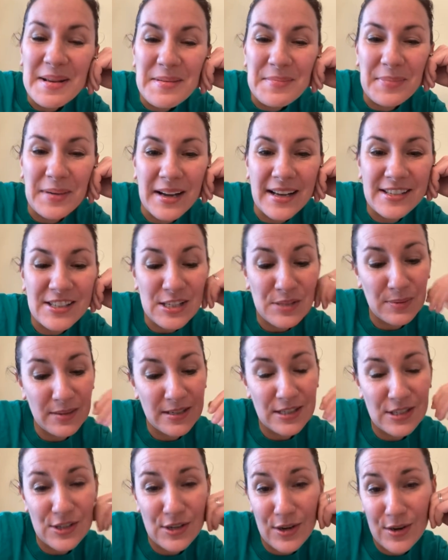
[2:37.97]
But just
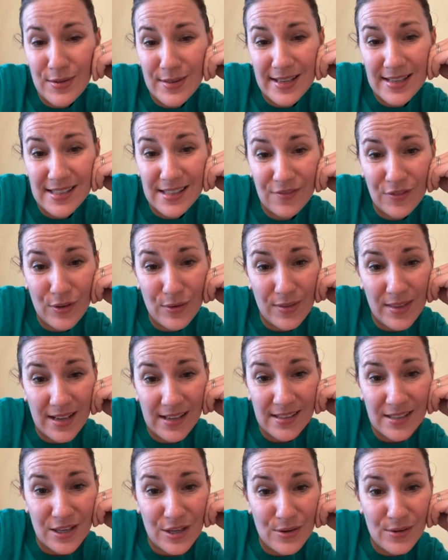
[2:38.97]
wanted to show you these few things
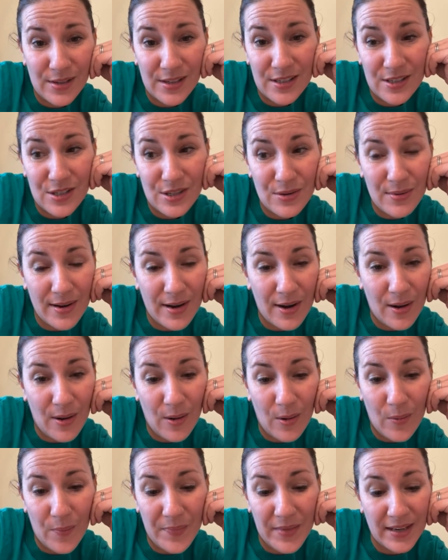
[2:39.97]
that you can do at
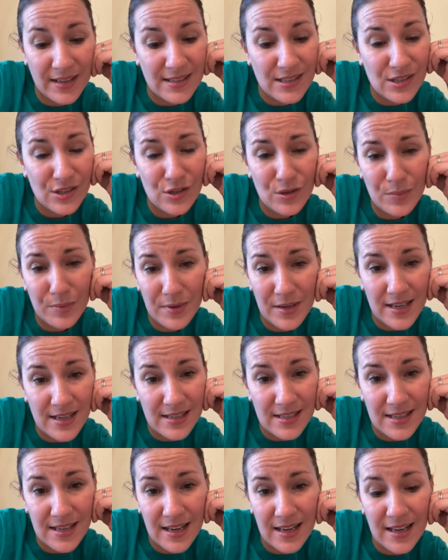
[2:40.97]
home and it's super
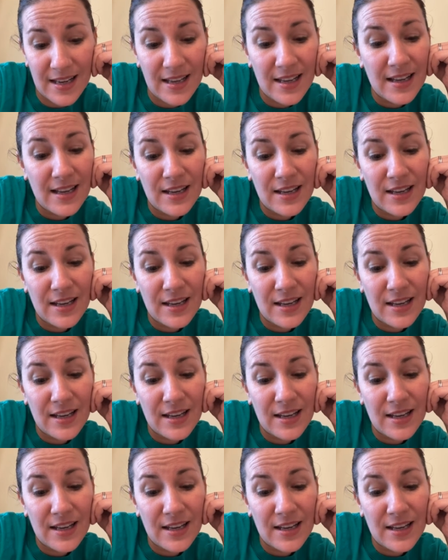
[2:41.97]
easy.